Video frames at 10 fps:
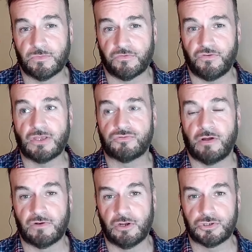the French
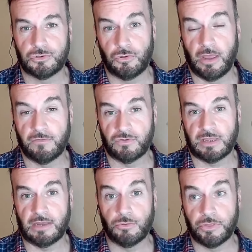Revolution all over
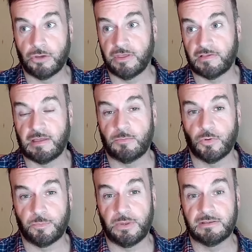again, although this time it
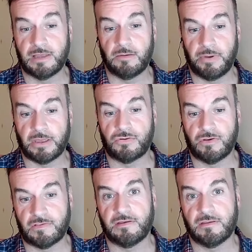was being done by
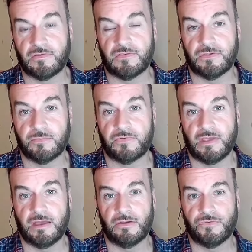Christians to
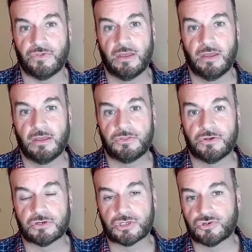themselves, the
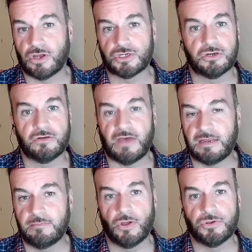destruction of
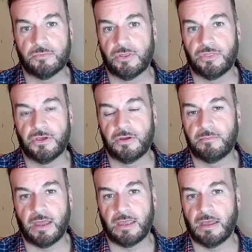any monument that
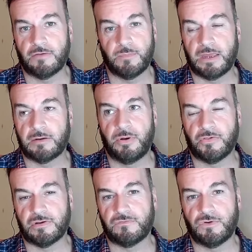might have made a
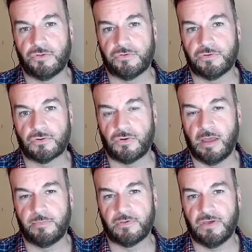positive nod to
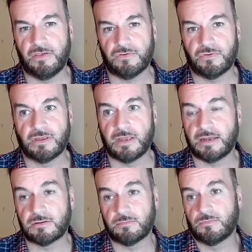crimes of history.
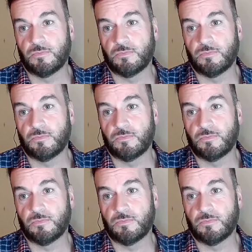And